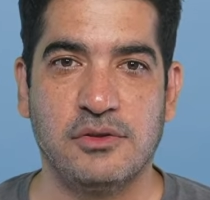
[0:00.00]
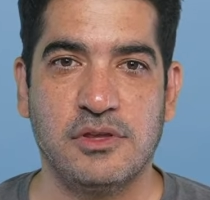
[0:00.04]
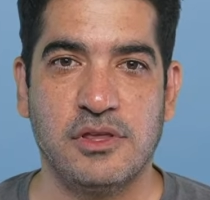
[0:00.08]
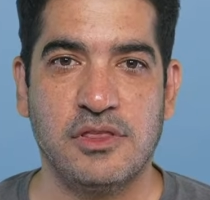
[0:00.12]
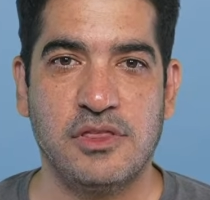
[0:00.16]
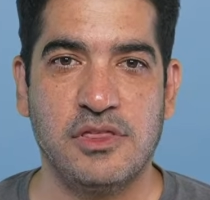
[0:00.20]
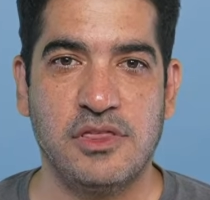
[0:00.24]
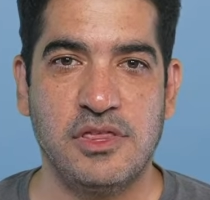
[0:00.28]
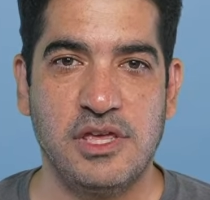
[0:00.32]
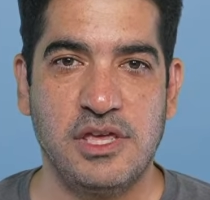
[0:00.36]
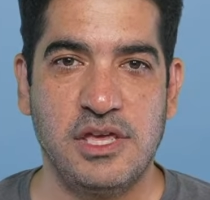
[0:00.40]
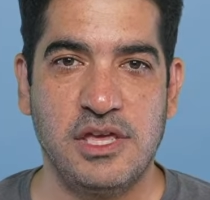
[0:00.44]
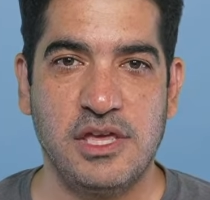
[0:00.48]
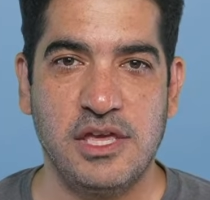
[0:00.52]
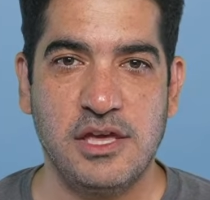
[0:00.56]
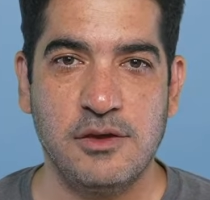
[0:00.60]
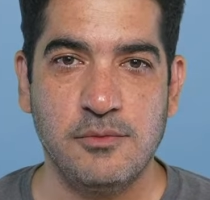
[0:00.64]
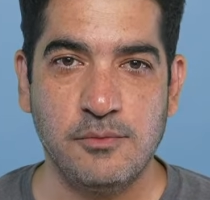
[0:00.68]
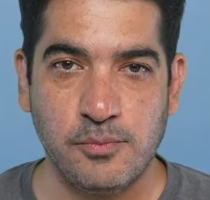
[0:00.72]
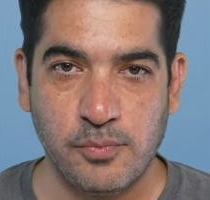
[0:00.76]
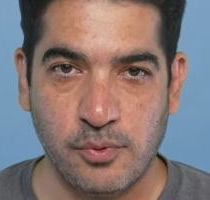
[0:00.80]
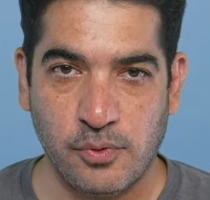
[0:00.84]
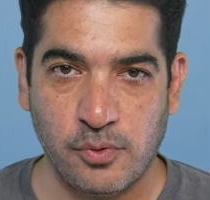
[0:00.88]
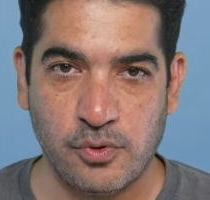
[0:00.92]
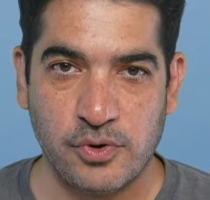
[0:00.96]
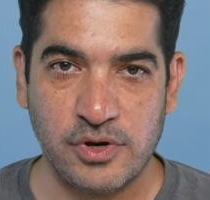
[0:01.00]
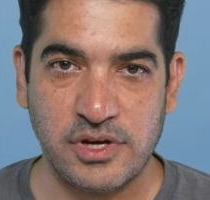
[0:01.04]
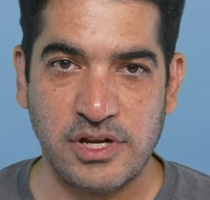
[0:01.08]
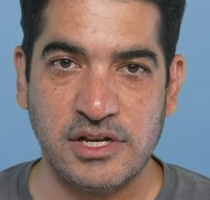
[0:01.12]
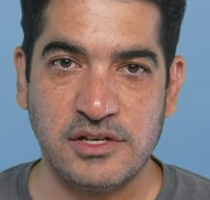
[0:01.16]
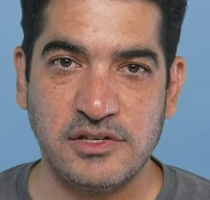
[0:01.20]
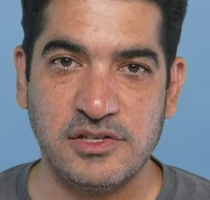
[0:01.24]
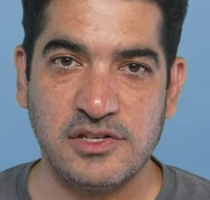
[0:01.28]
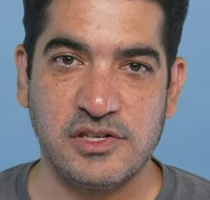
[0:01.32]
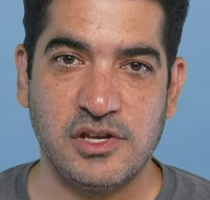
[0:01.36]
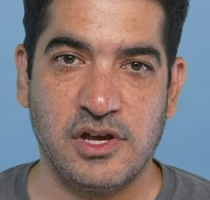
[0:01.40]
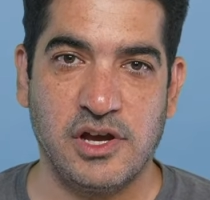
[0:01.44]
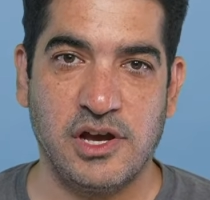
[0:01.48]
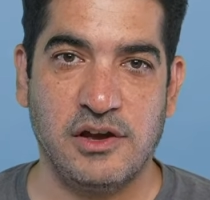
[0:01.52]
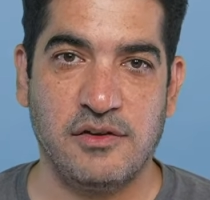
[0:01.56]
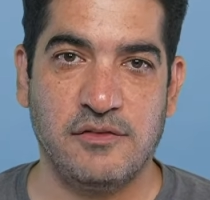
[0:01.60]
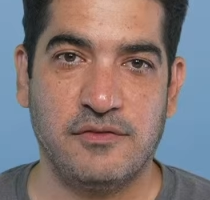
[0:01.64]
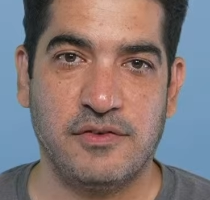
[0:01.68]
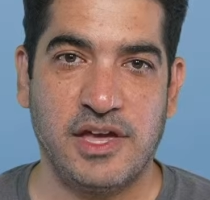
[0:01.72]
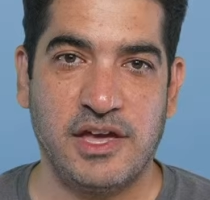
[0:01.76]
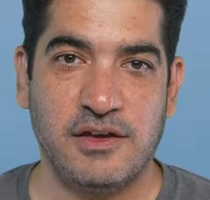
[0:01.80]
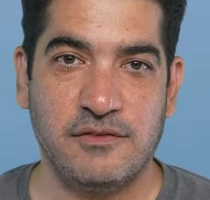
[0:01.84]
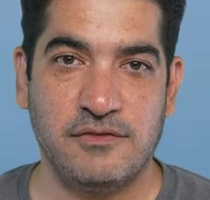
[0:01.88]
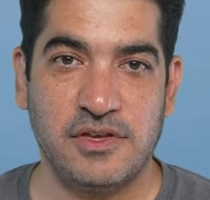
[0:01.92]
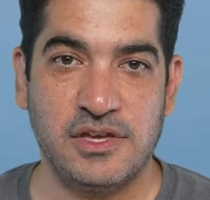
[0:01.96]
the importance of
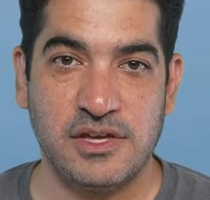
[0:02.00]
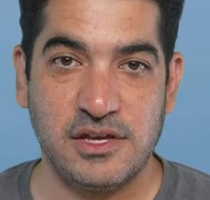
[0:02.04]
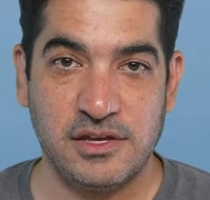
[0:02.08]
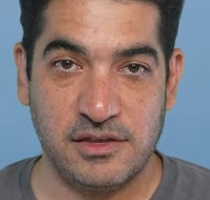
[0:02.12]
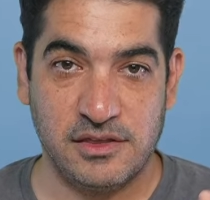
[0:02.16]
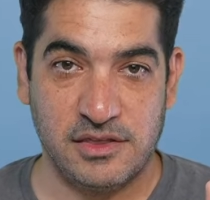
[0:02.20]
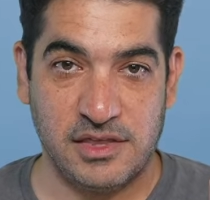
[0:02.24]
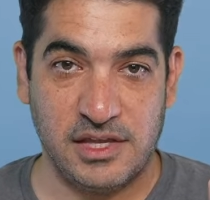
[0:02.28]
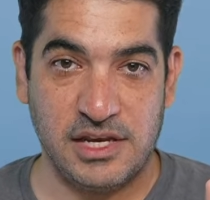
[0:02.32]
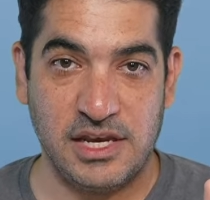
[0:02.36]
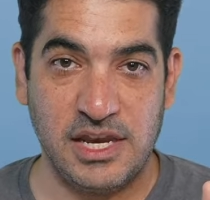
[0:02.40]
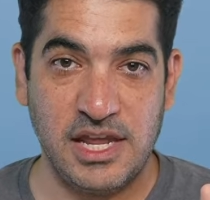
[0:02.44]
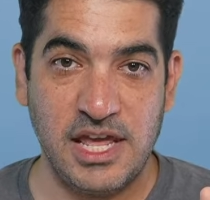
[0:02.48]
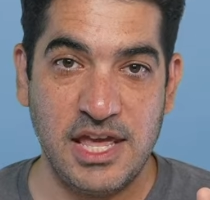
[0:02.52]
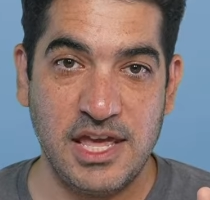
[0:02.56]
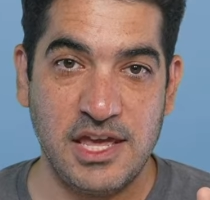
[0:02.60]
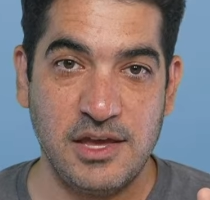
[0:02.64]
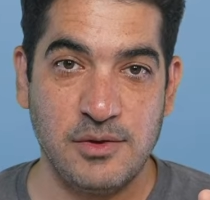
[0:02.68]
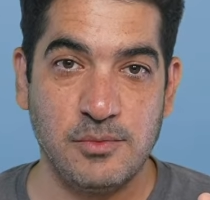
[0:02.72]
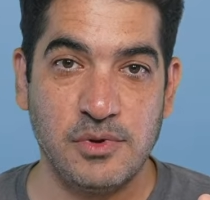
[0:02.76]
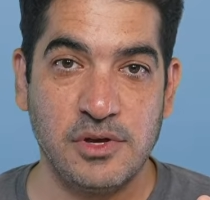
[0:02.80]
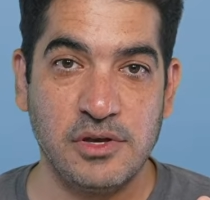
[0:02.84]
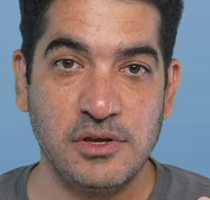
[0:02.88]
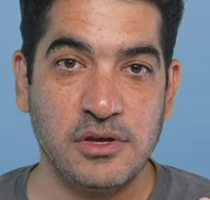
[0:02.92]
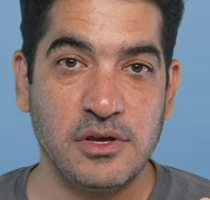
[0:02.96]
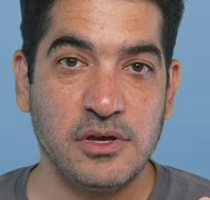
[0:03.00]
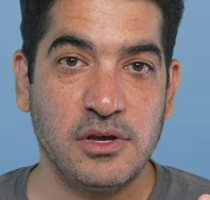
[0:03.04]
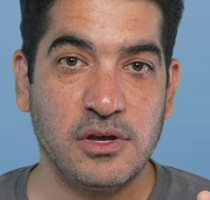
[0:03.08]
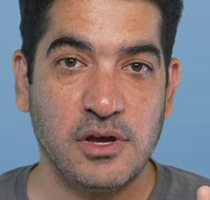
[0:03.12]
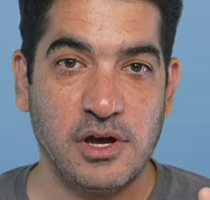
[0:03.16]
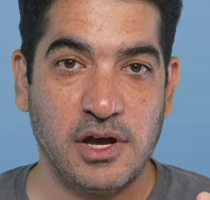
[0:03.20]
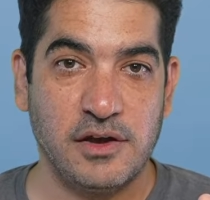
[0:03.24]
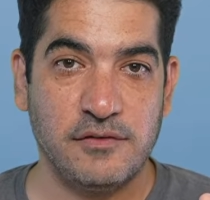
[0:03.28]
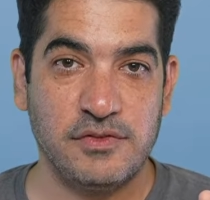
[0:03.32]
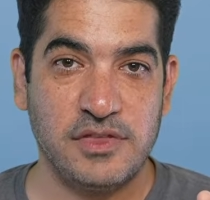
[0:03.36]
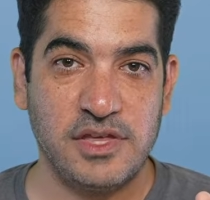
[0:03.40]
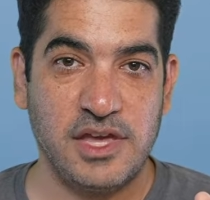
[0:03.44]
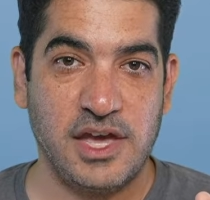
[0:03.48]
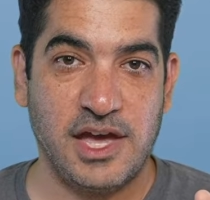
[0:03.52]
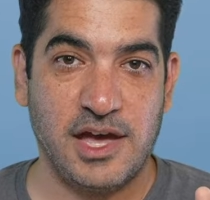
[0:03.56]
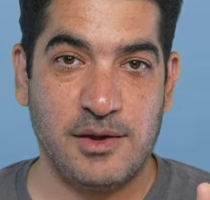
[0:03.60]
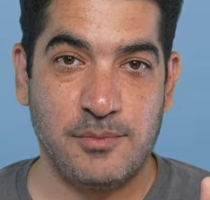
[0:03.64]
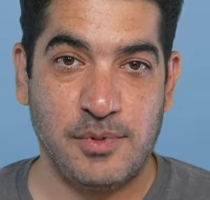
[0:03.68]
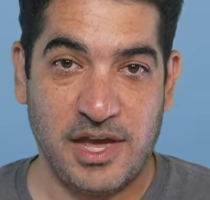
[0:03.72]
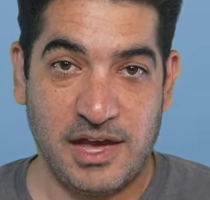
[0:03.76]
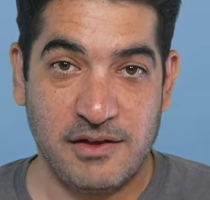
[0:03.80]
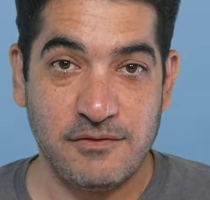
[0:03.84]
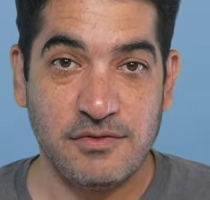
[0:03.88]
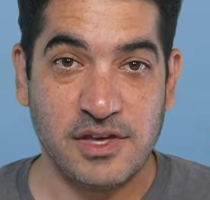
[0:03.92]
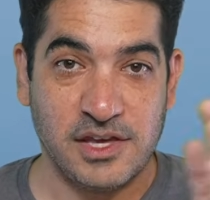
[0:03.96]
having the name of the app
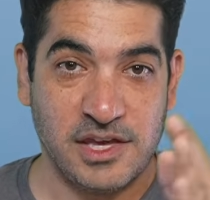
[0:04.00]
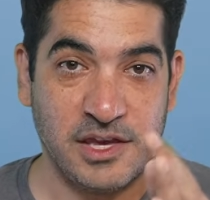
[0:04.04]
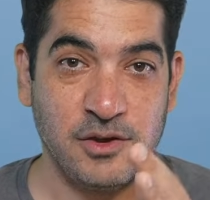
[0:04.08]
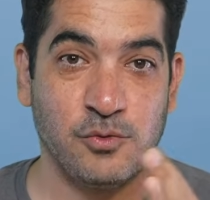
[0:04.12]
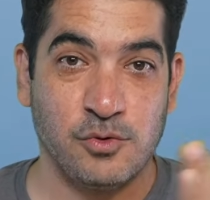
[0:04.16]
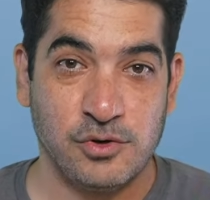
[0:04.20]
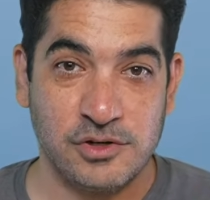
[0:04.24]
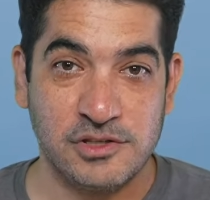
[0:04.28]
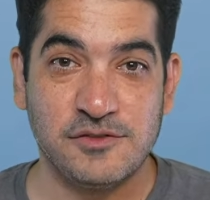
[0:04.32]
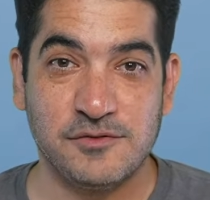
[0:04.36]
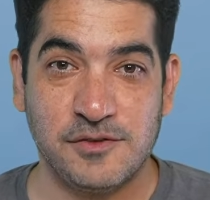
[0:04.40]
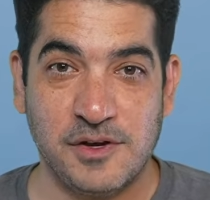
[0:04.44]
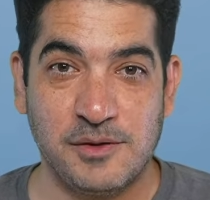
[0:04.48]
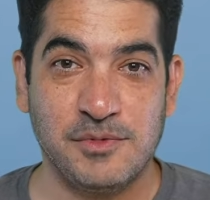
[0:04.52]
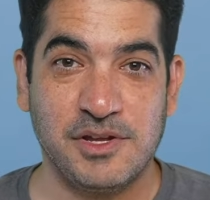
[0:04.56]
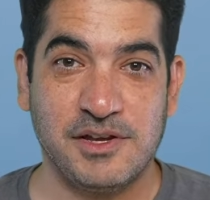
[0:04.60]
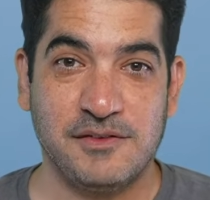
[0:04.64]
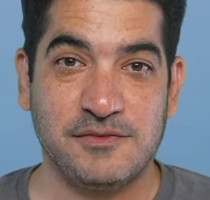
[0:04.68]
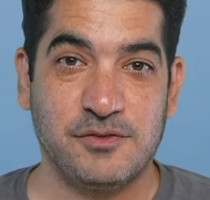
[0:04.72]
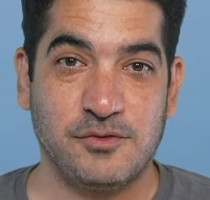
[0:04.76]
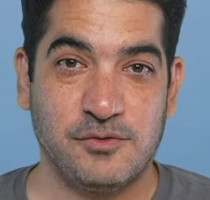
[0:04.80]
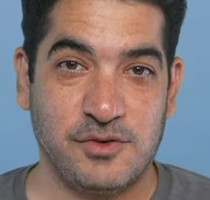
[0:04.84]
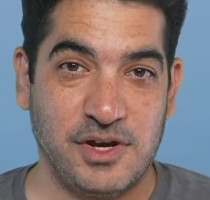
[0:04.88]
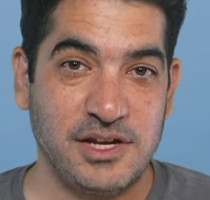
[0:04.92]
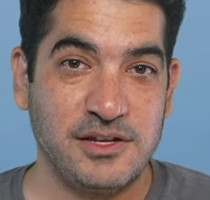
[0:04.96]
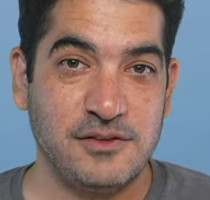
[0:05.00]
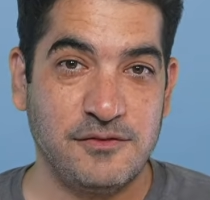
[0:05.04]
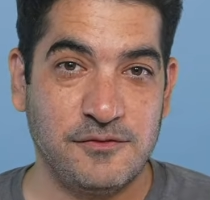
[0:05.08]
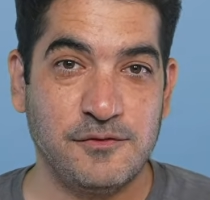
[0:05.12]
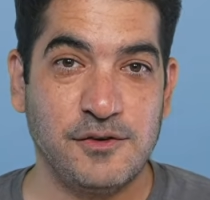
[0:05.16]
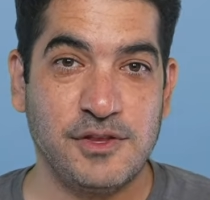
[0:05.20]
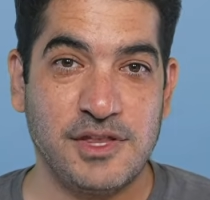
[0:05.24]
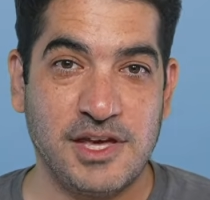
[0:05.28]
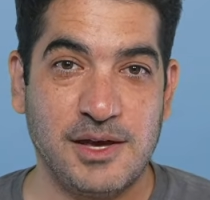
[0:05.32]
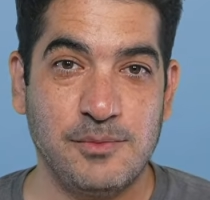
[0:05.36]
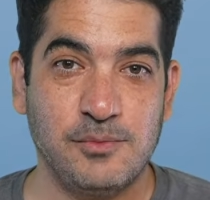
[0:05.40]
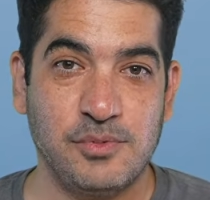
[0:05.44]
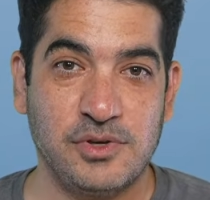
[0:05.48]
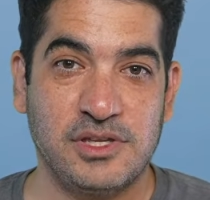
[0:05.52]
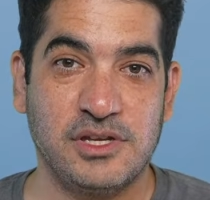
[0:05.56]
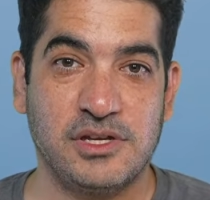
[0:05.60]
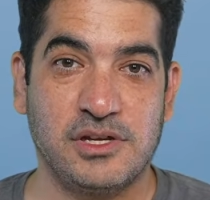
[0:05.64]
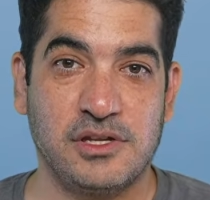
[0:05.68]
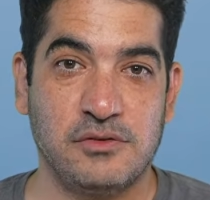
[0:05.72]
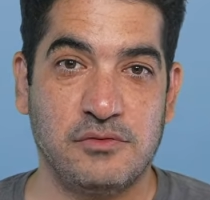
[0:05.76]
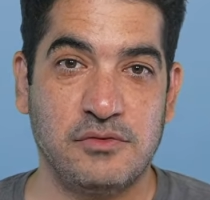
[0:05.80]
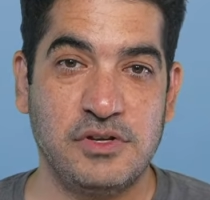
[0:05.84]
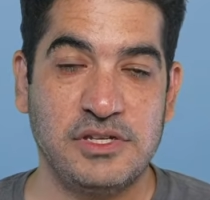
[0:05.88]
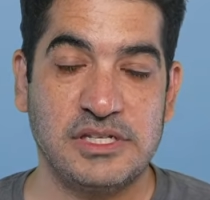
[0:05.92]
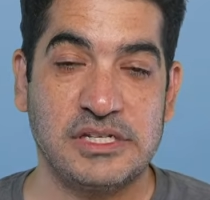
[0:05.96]
have the keywords from left to right for that
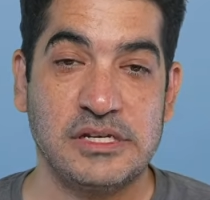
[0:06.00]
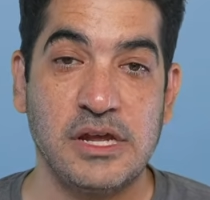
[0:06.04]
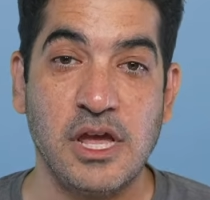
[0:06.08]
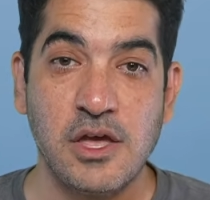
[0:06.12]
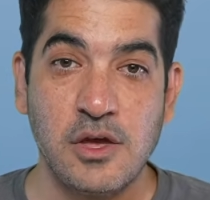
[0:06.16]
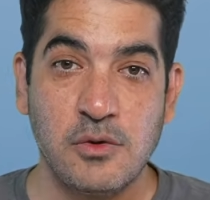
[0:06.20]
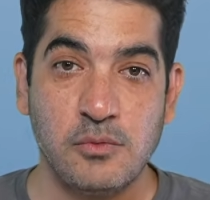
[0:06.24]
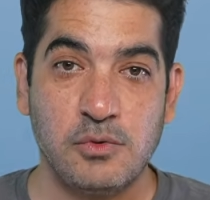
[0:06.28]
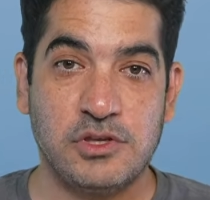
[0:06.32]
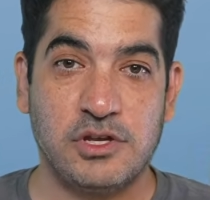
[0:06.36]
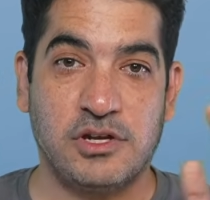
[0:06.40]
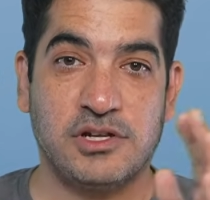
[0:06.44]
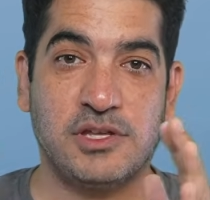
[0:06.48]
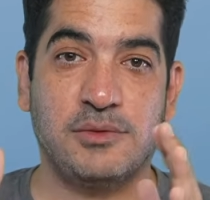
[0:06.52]
particular reason. We talked